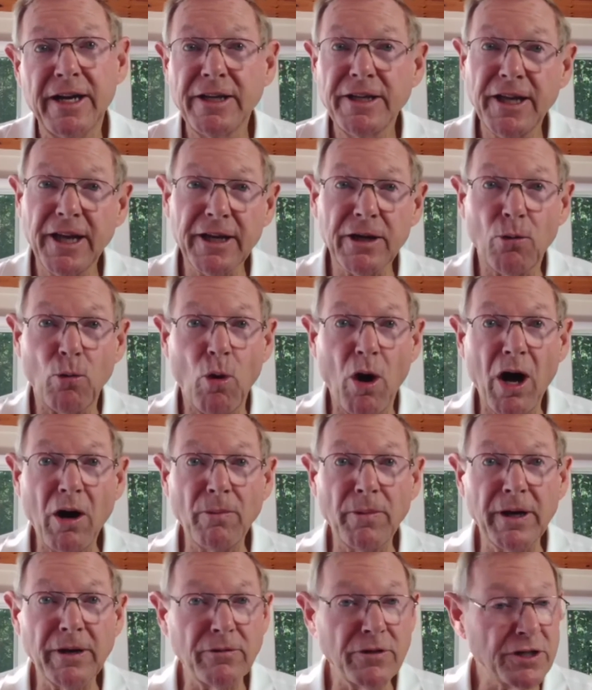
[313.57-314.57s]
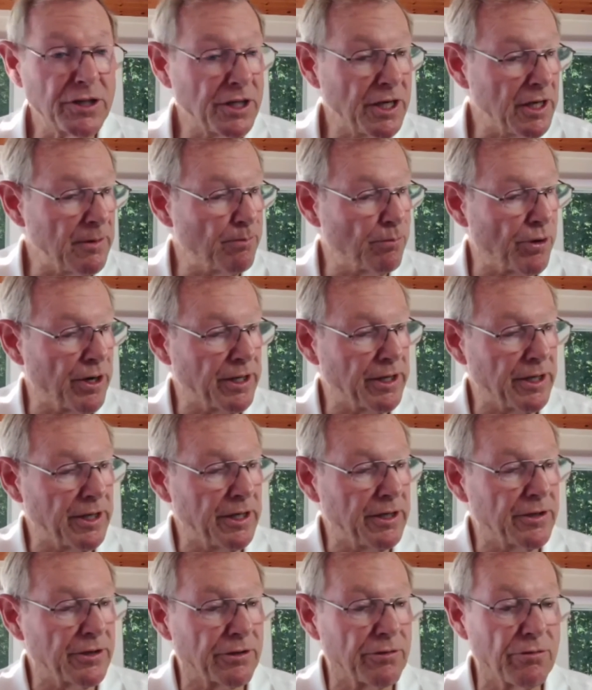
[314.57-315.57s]
Take a Walmart receipt, break it
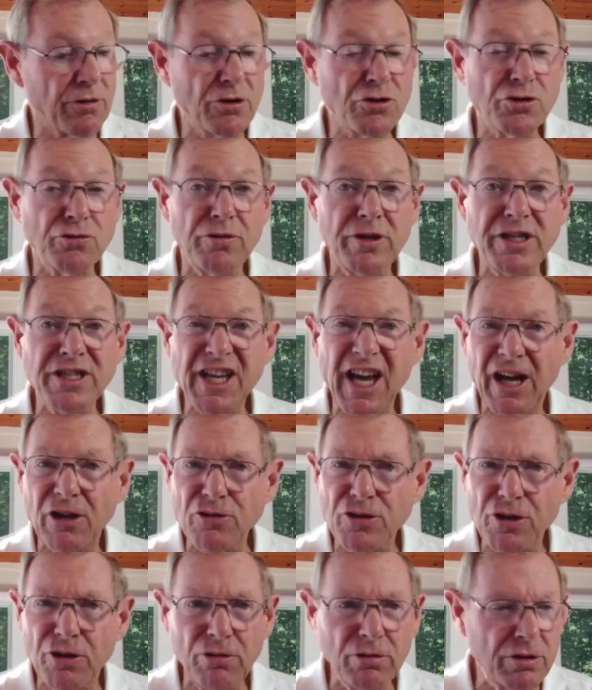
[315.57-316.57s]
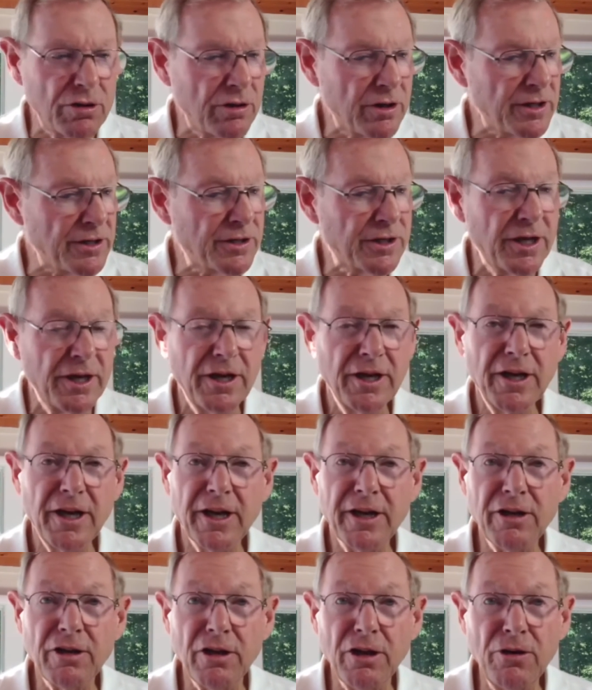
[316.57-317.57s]
into groceries, household goods,
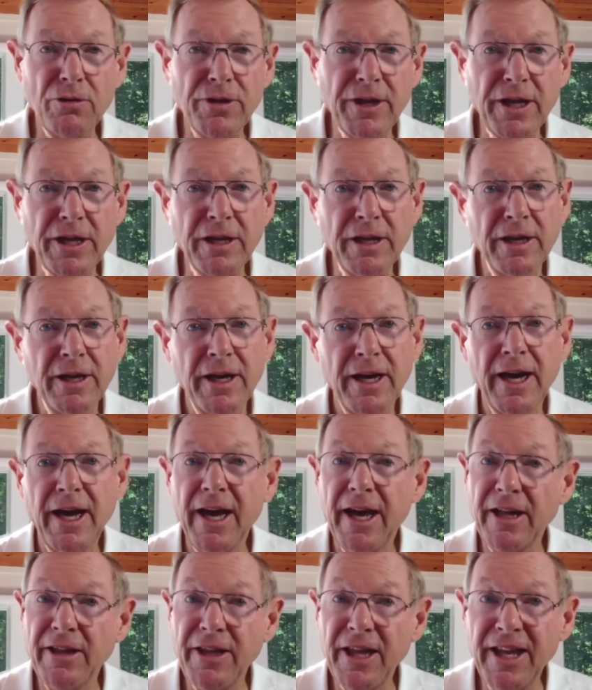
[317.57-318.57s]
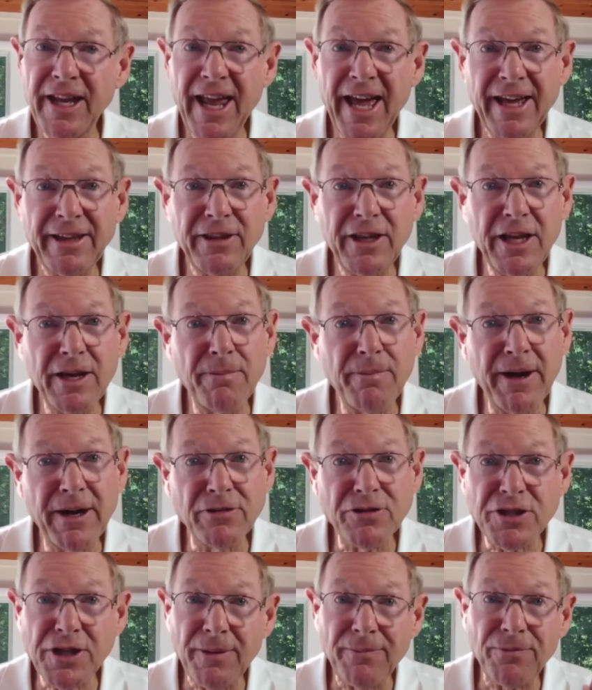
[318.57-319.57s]
and clothing, and then add the
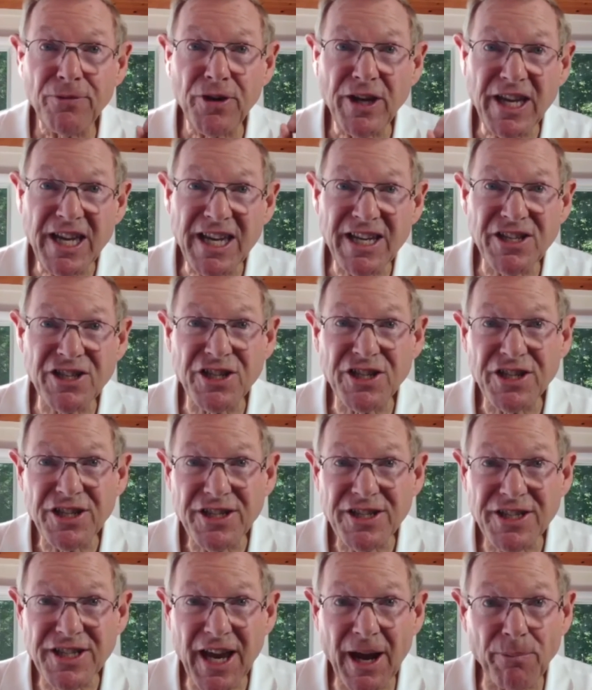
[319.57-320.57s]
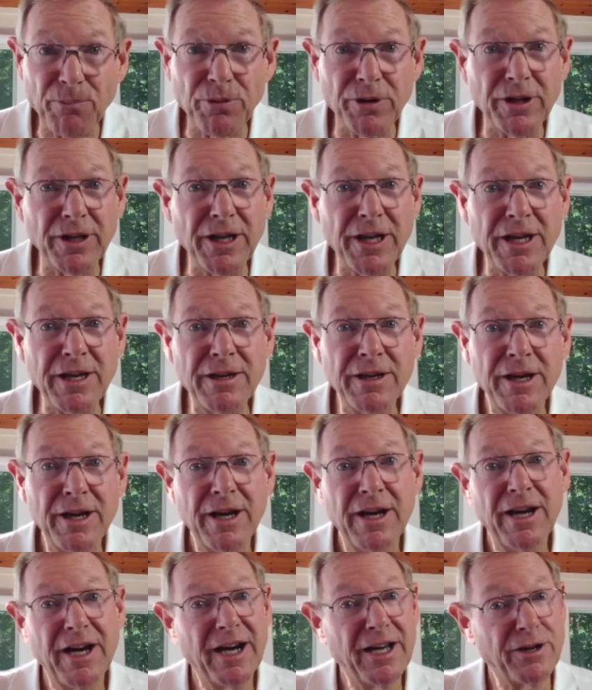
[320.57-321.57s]
amounts up for each separately?
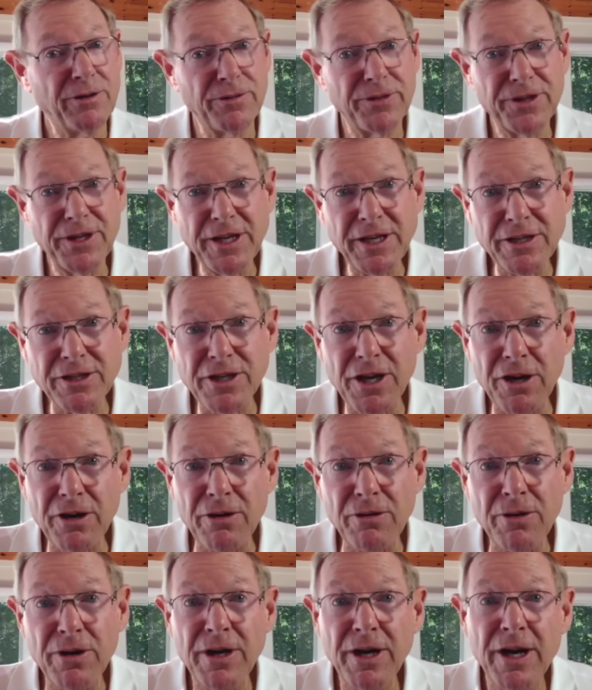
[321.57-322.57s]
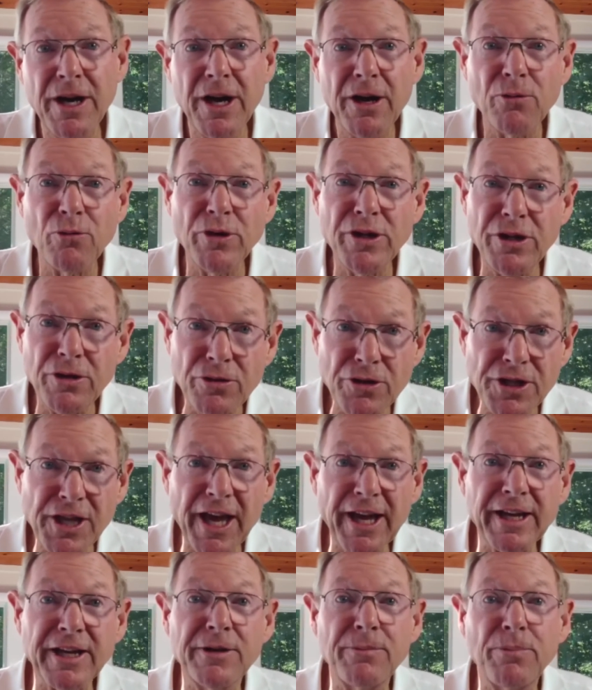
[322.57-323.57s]
I don't think so. Reduce
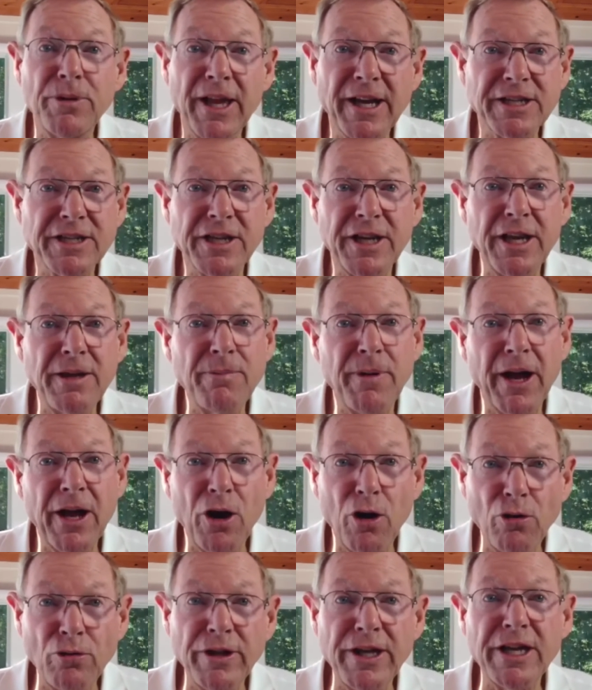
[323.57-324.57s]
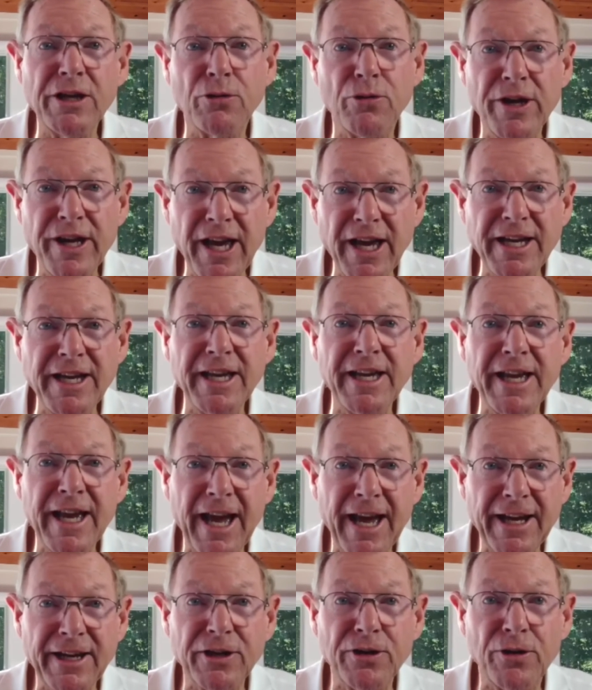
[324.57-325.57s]
that complexity by only creating
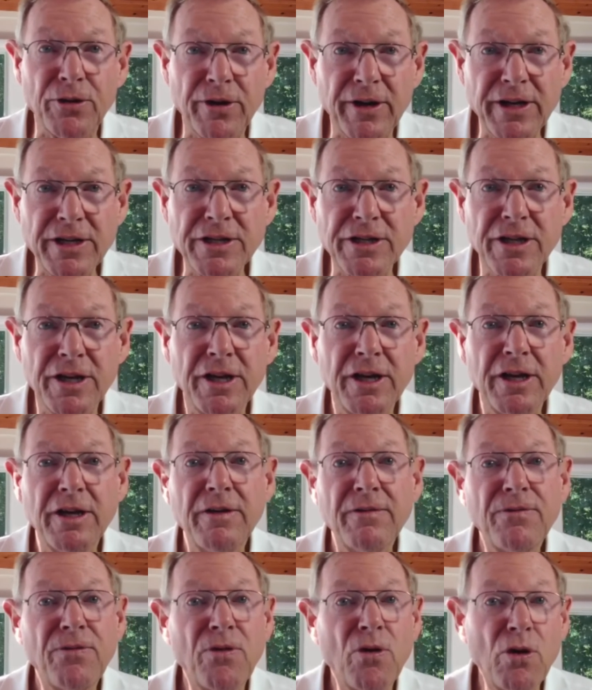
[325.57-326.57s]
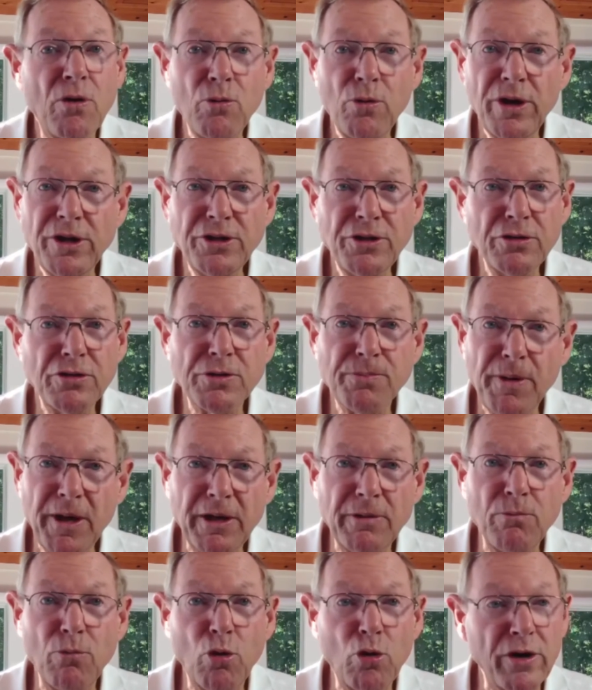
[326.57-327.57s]
categories for which you
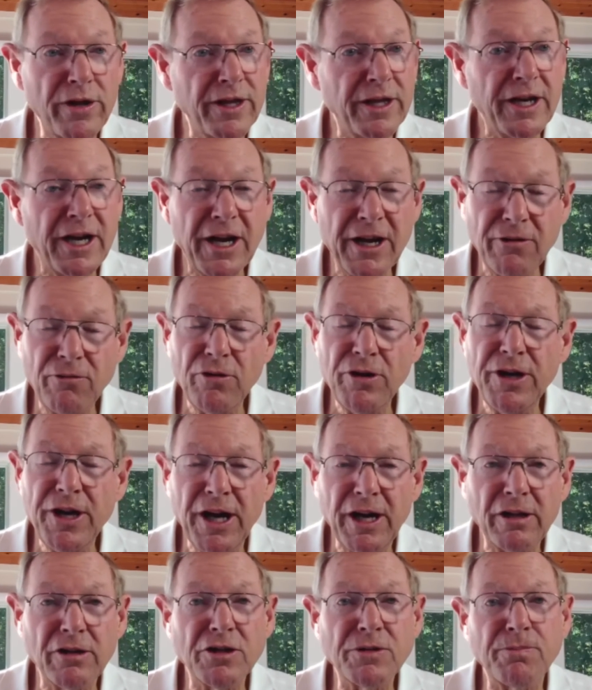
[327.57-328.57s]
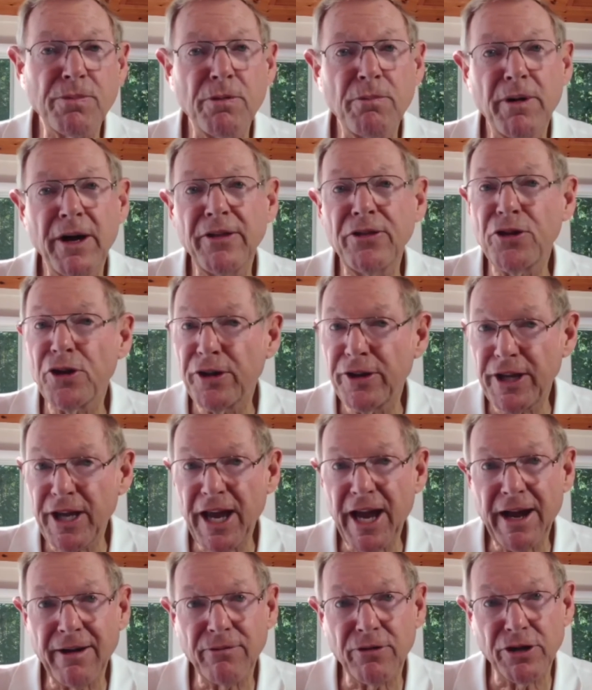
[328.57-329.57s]
spend more than $100 per month on the
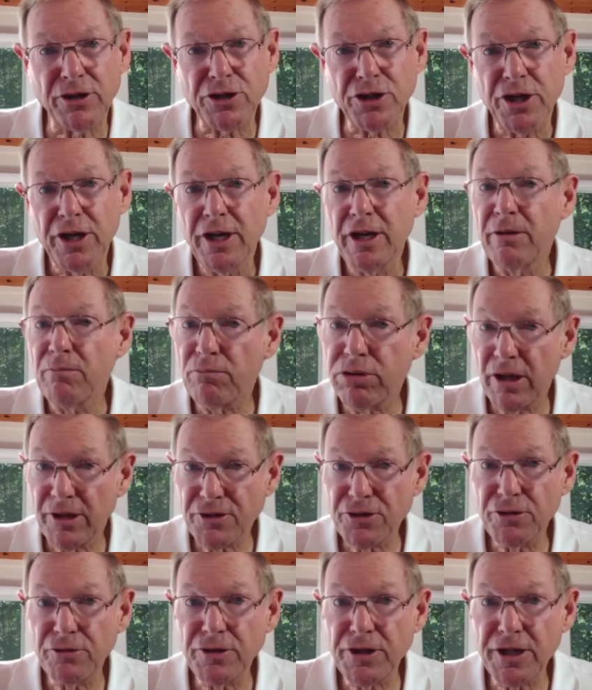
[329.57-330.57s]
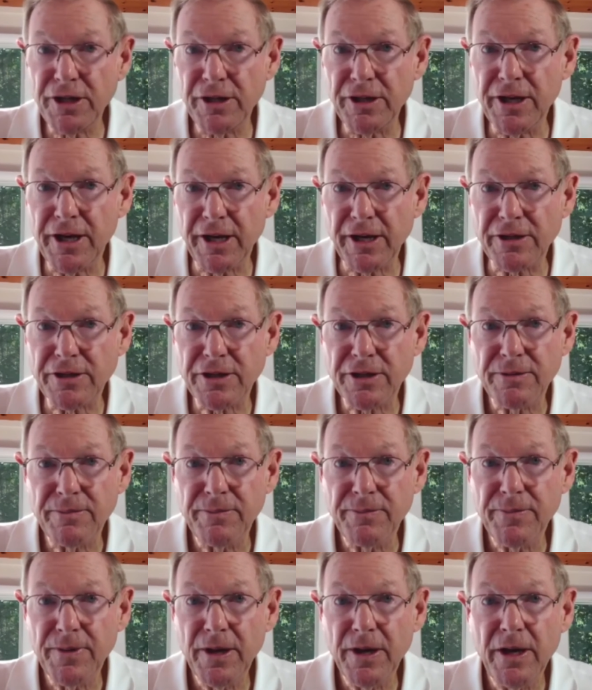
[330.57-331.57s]
average, plus utilities.
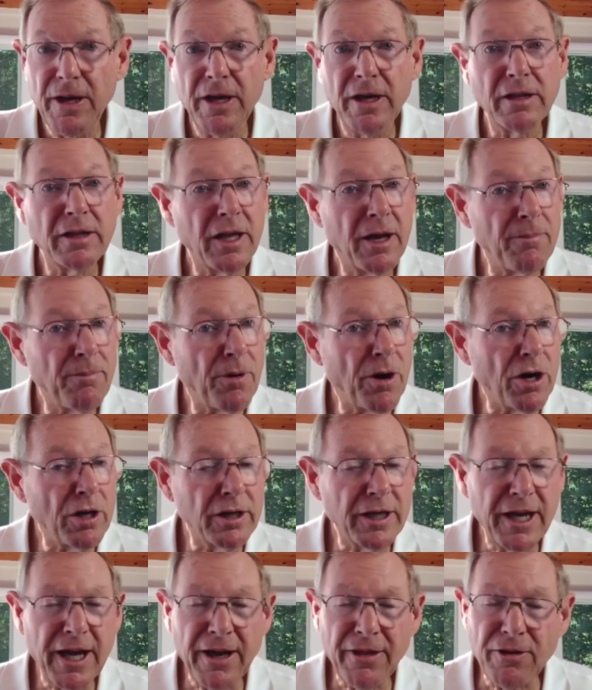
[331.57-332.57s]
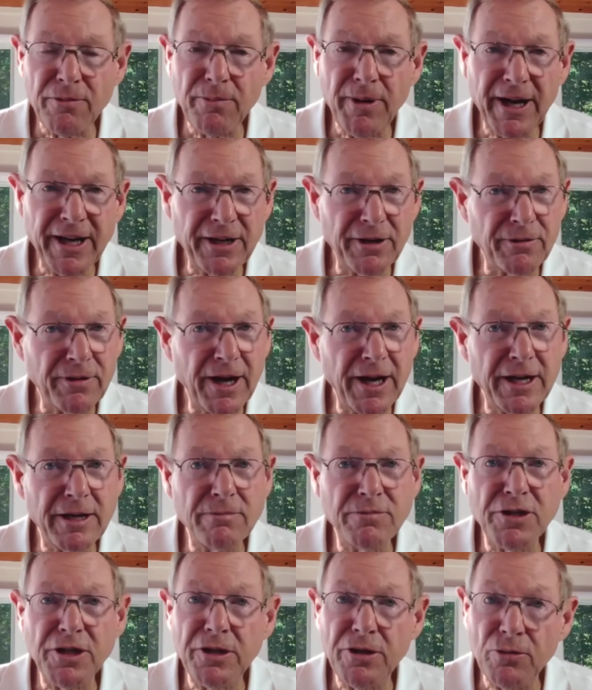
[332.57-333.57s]
Lump all the other minor
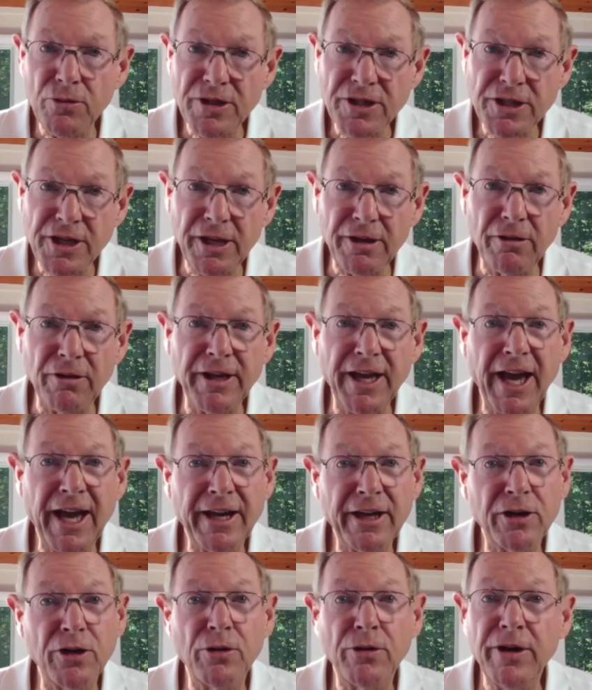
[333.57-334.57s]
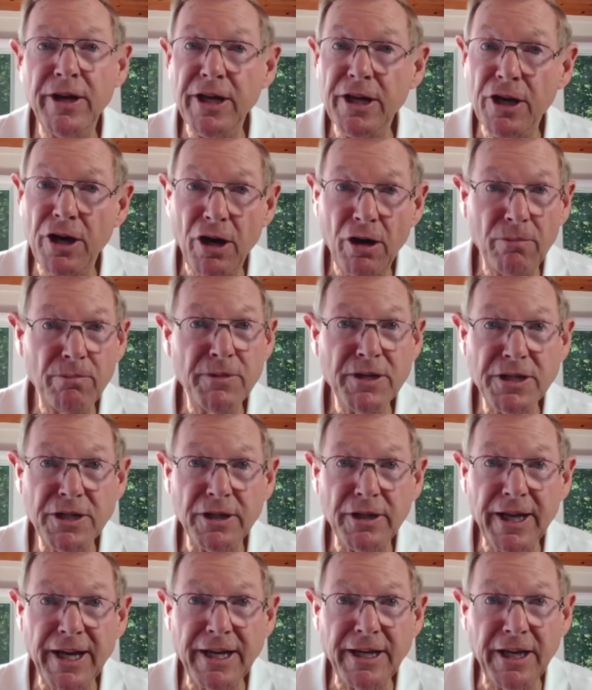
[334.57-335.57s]
items into a single category called
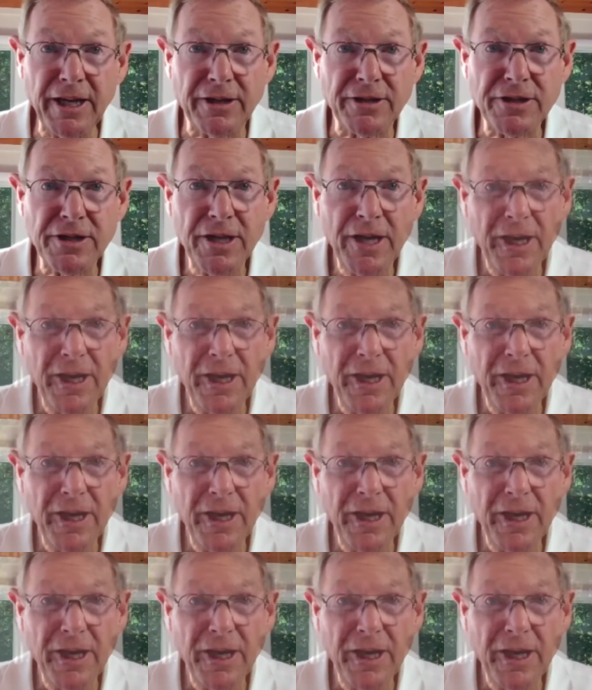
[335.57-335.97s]
miscellaneous.